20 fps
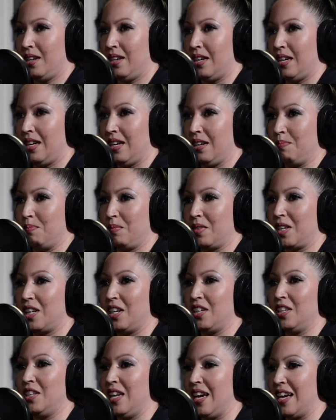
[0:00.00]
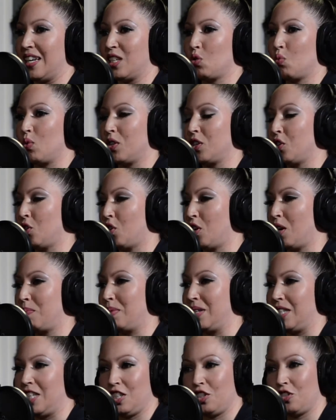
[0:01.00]
um, connect with your
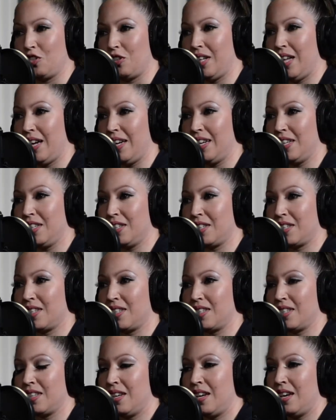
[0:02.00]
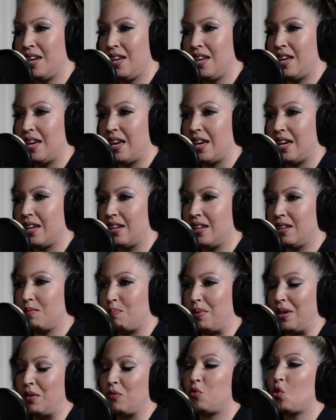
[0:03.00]
potential clients
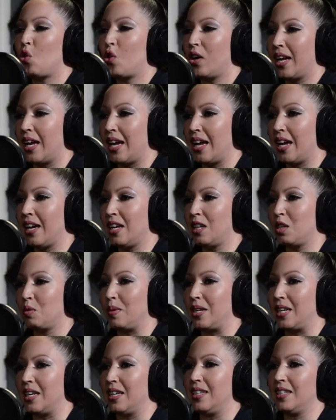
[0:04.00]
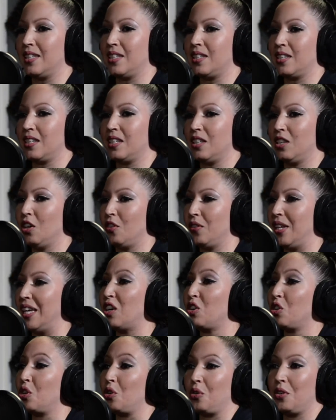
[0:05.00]
beforehand because, you know, they
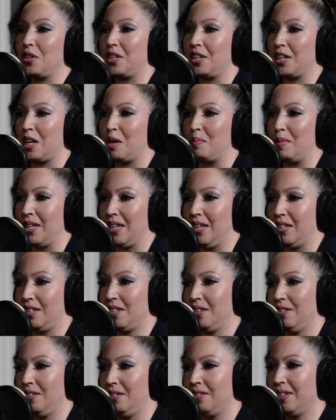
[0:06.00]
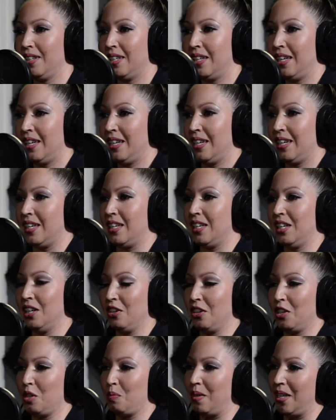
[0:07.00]
don't know who they're coming into. You
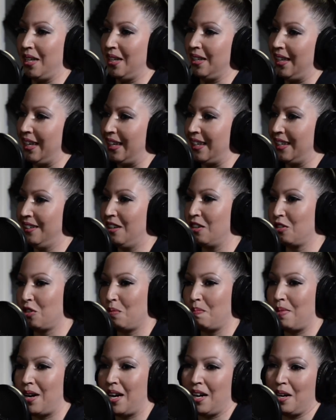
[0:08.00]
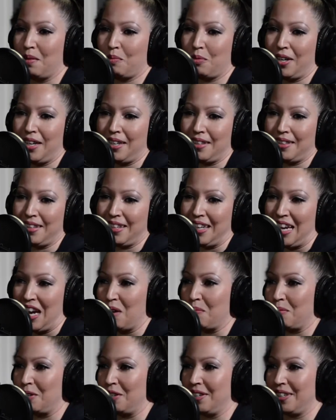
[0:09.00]
know, it could be like an Uncle Bob with a
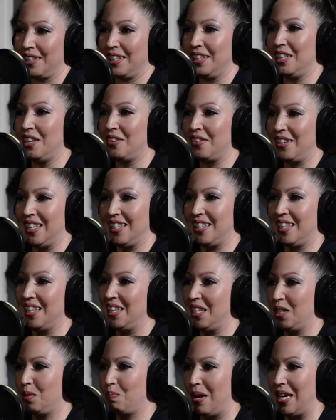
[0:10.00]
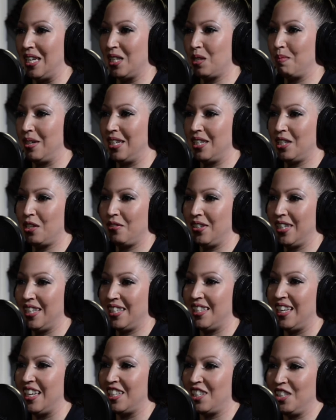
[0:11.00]
camera. You know, he's in his basement doing
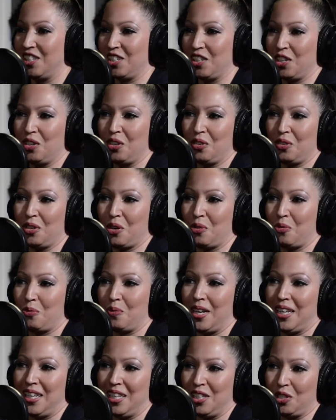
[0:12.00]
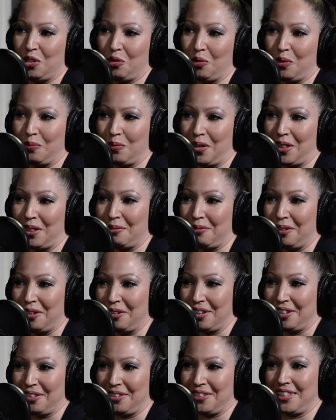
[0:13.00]
these sessions. You don't know what he's doing with the
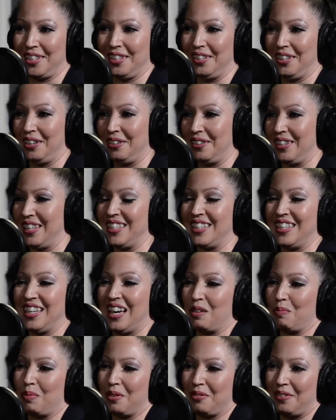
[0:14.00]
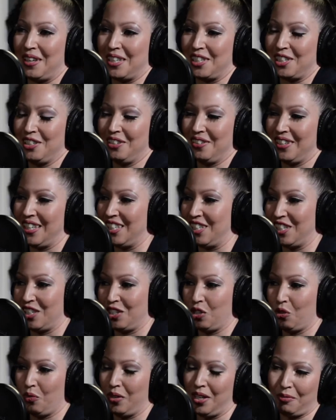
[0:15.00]
photos. You know, he's not a professional. He's
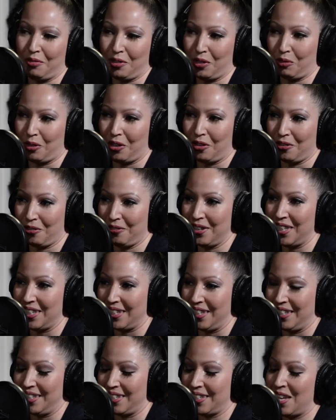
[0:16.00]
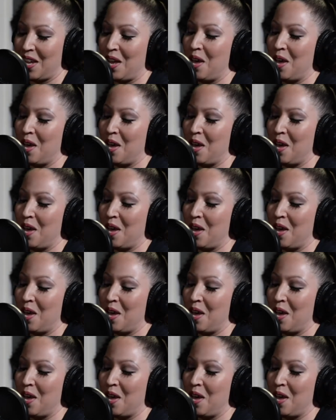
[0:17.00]
just doing it for the wrong reasons.